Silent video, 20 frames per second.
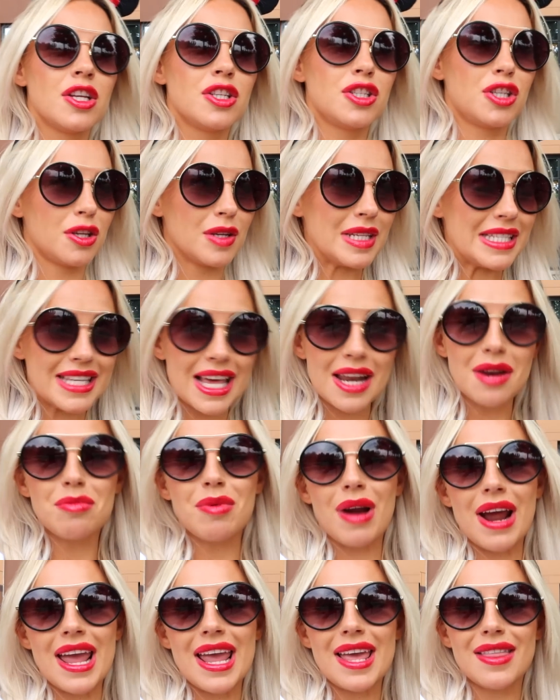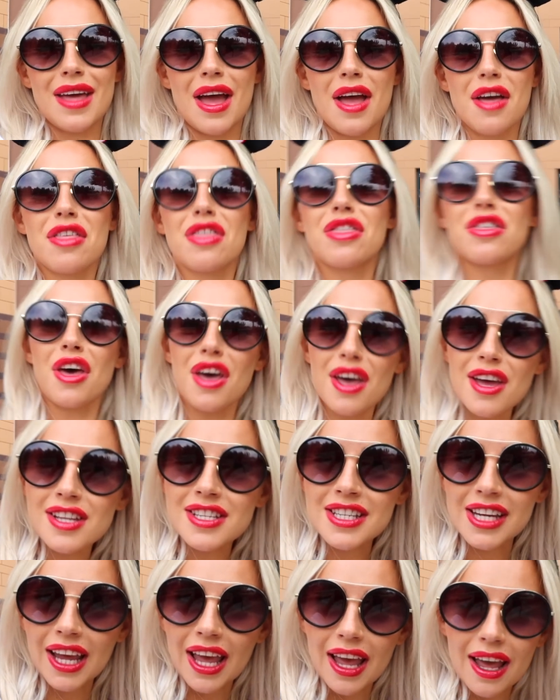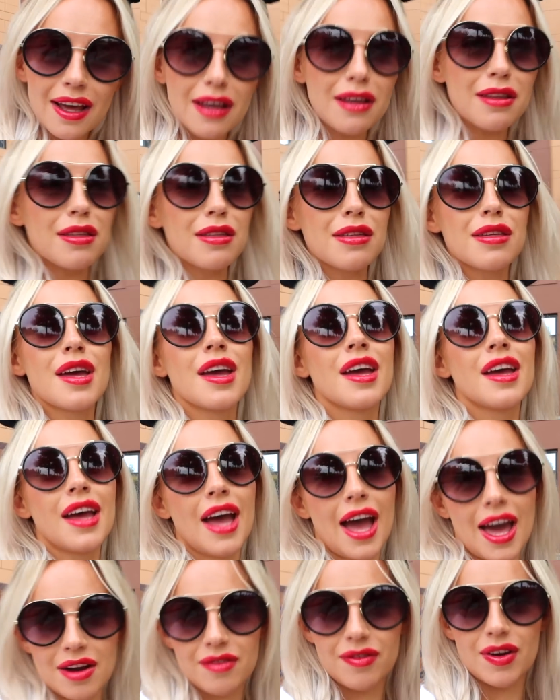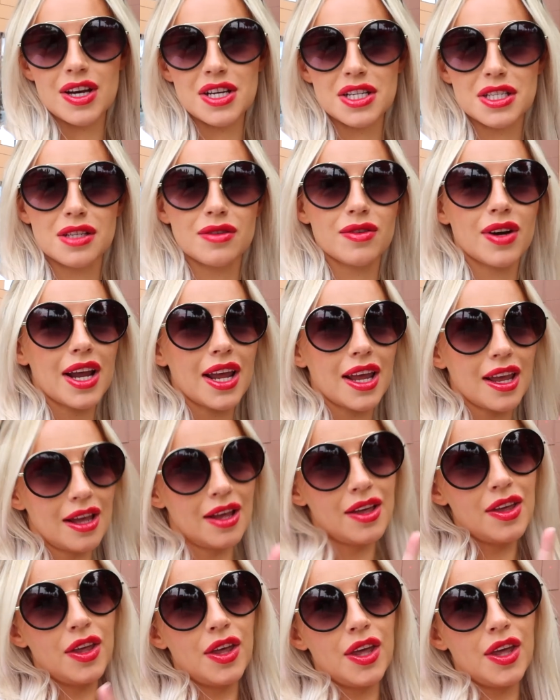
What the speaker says: to celebrate their 30th anniversary,